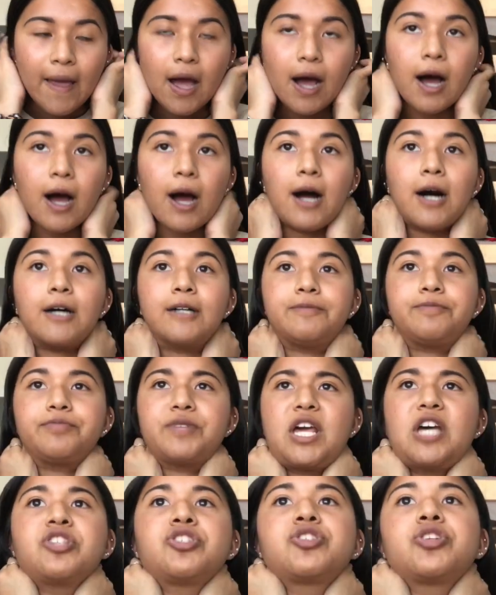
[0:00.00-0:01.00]

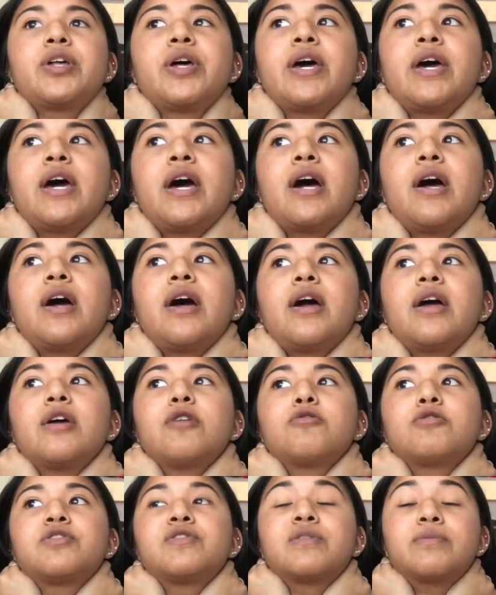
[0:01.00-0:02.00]
Yesterday it
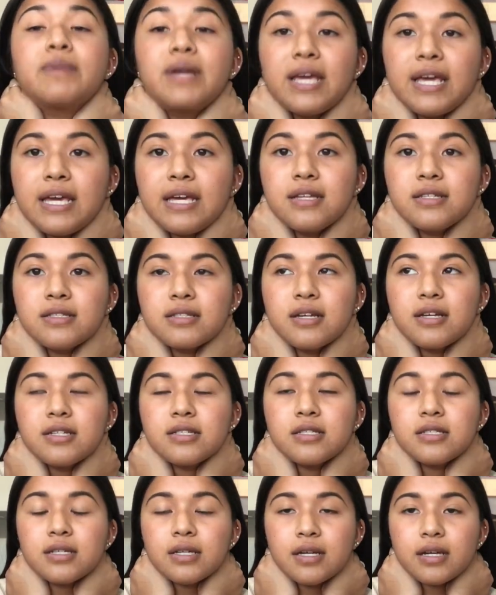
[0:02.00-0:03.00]
was from 8
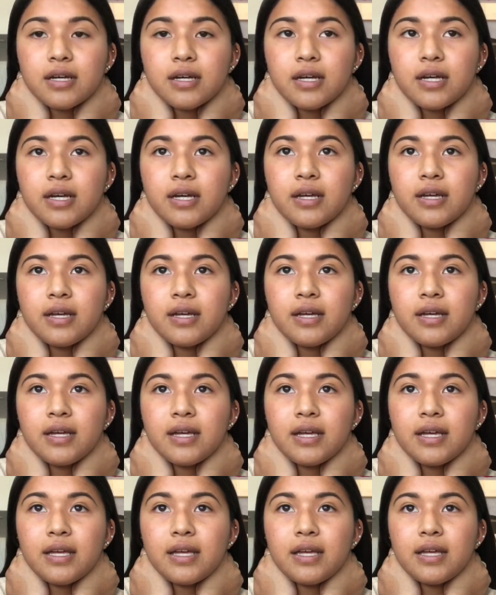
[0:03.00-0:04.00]
to
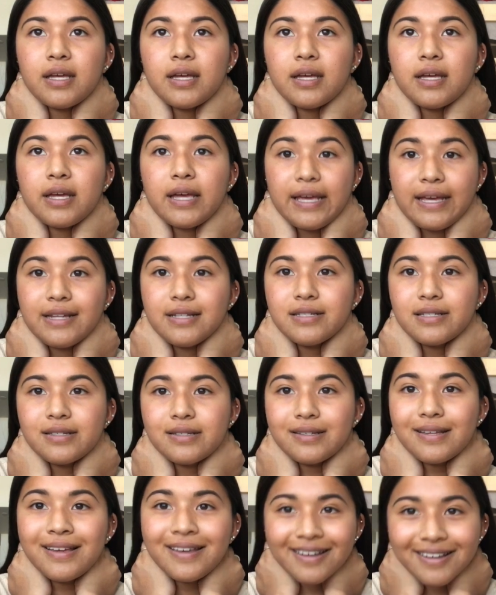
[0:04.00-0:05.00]
8.
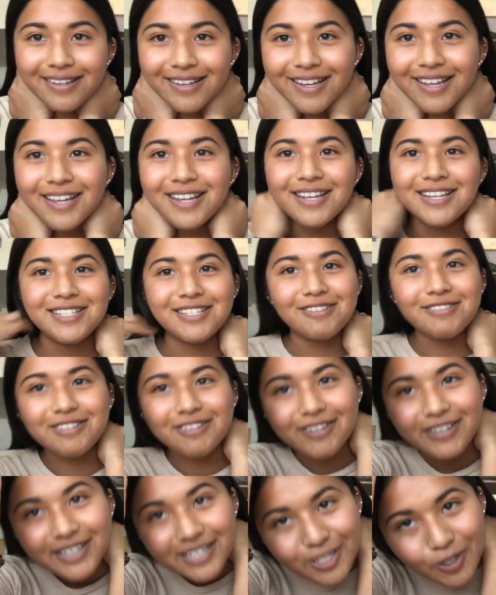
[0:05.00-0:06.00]
So it's
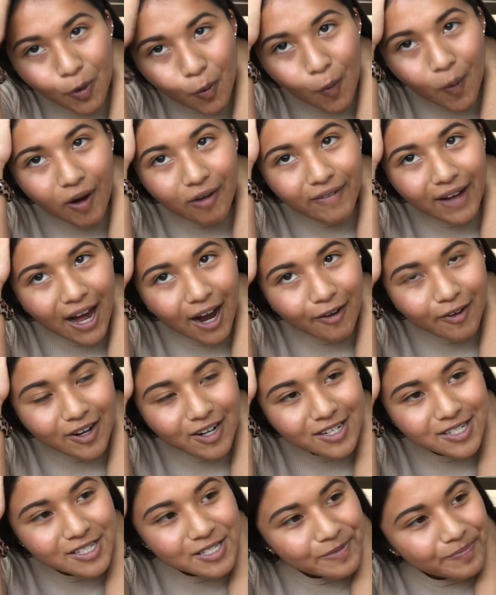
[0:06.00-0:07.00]
literally 12
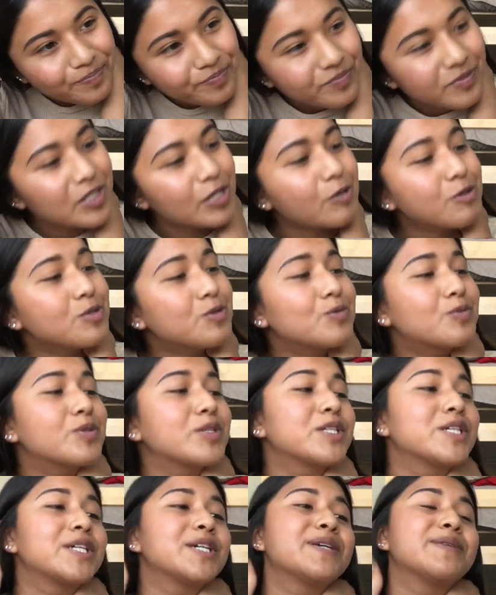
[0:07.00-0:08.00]
hours. So it was
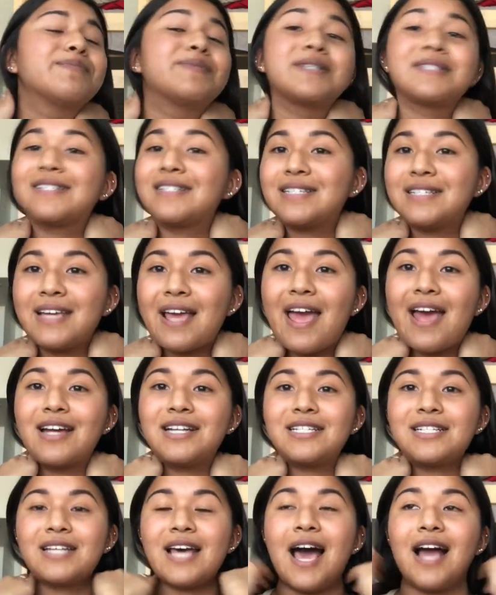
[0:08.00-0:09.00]
really busy
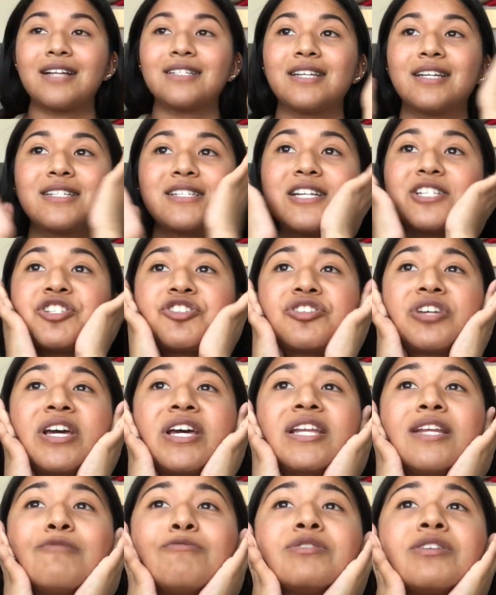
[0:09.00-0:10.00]
and hectic yesterday,
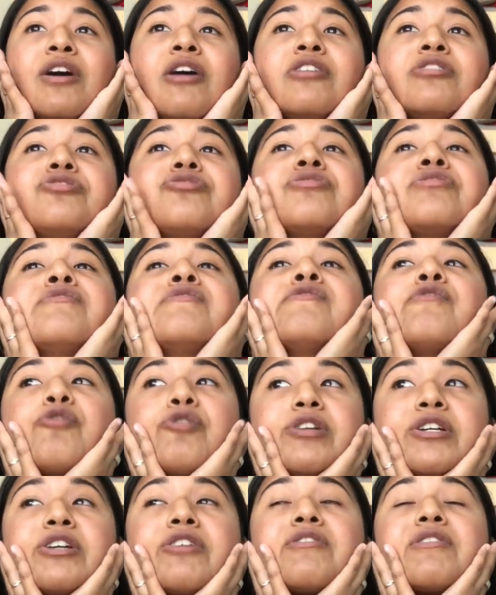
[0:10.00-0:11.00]
and it was
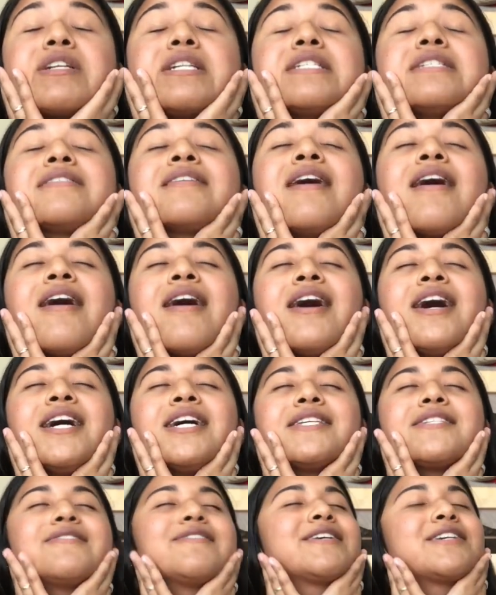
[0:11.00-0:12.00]
104 degrees.
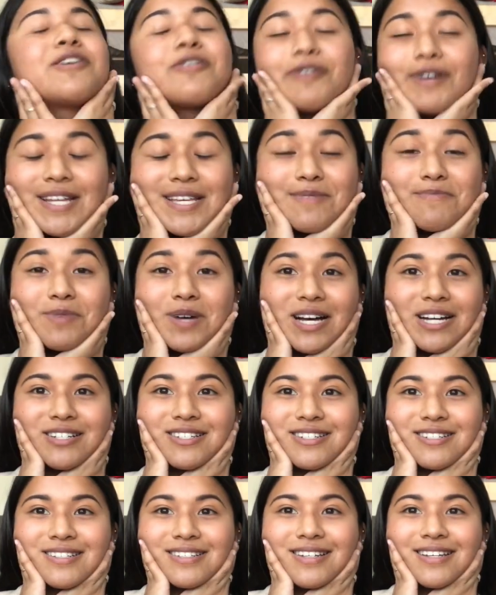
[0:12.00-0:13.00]
So you can already
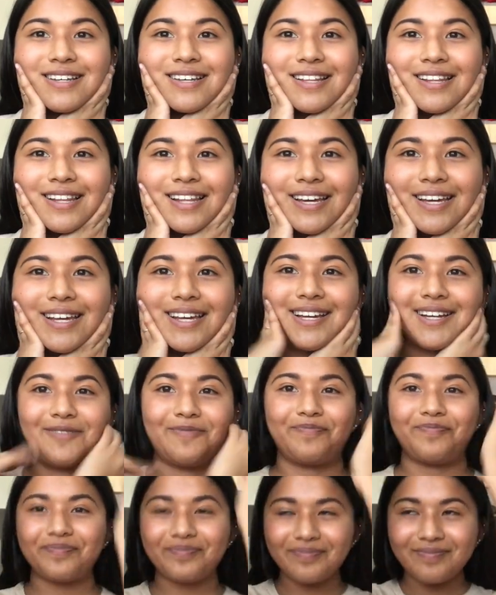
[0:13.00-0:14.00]
imagine, like,
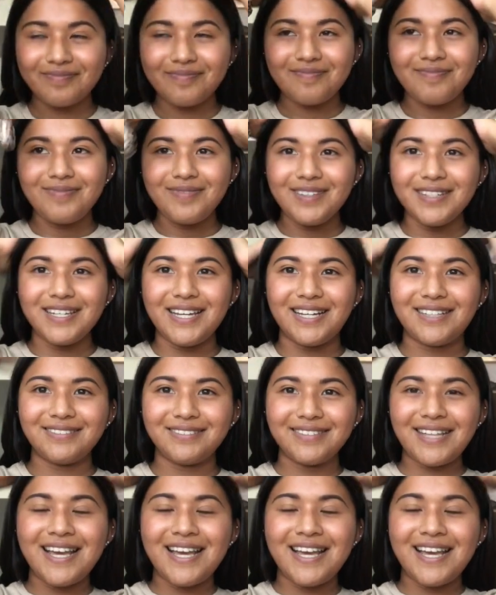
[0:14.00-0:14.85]
yeah.